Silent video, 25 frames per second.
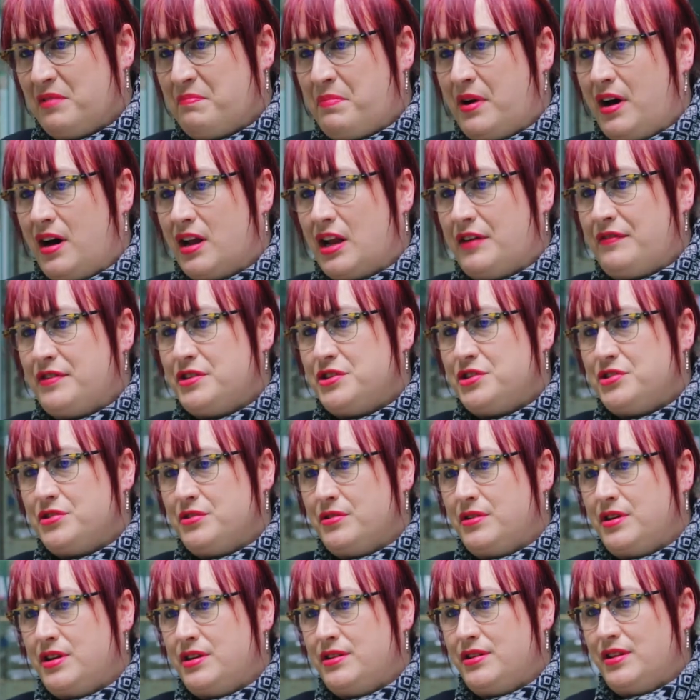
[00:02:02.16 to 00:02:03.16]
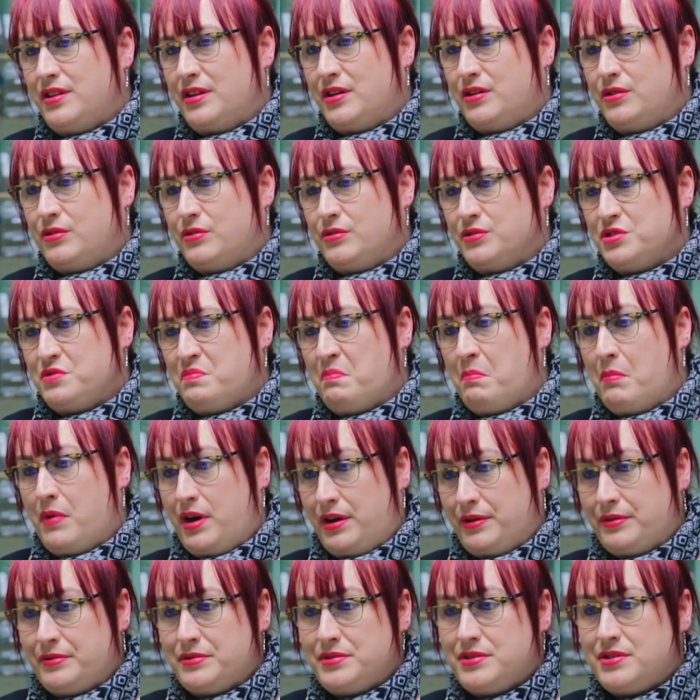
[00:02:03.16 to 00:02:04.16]
part I've enjoyed in the course
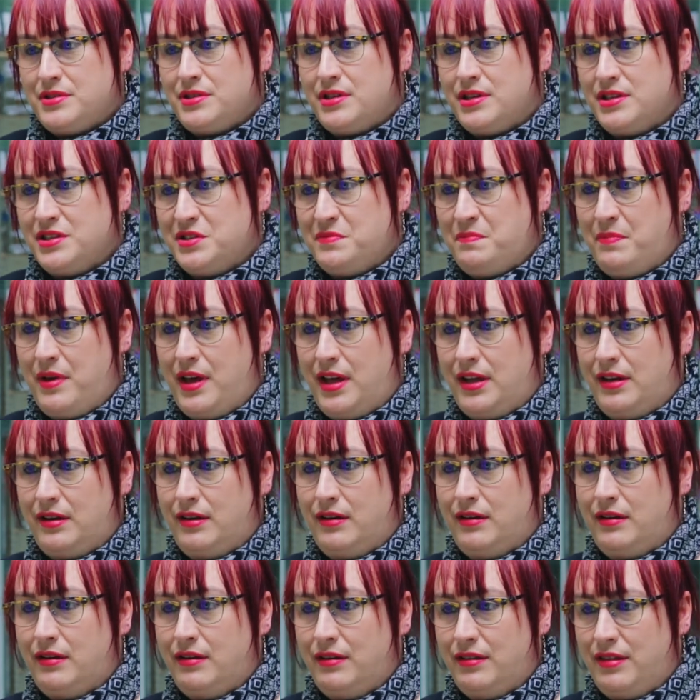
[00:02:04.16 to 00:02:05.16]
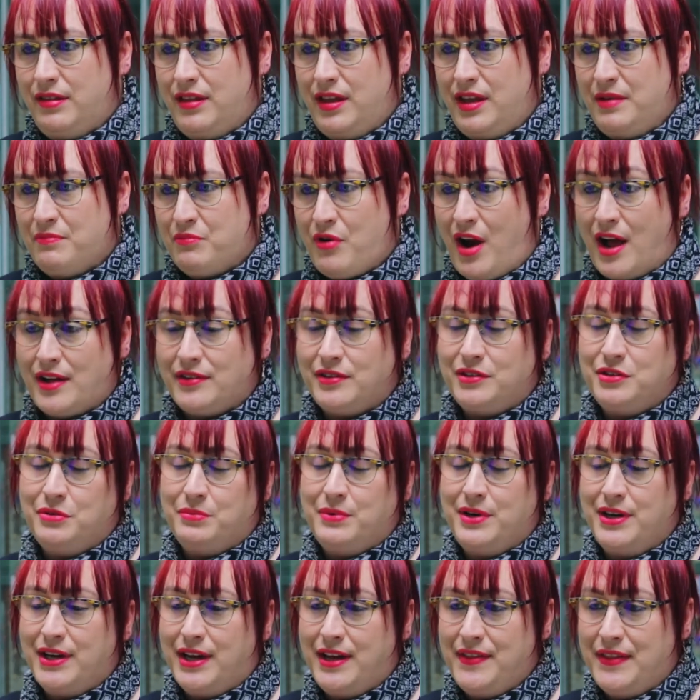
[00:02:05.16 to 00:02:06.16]
most has been the
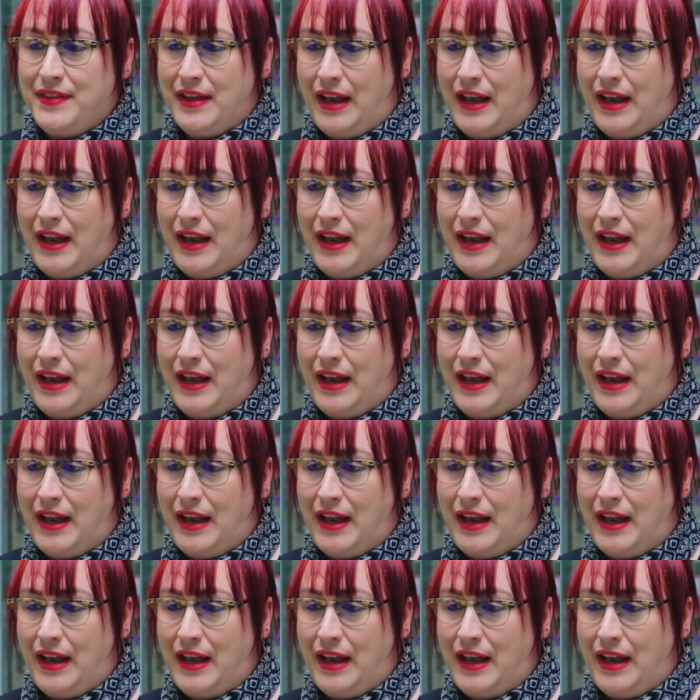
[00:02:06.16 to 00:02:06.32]
practical work in the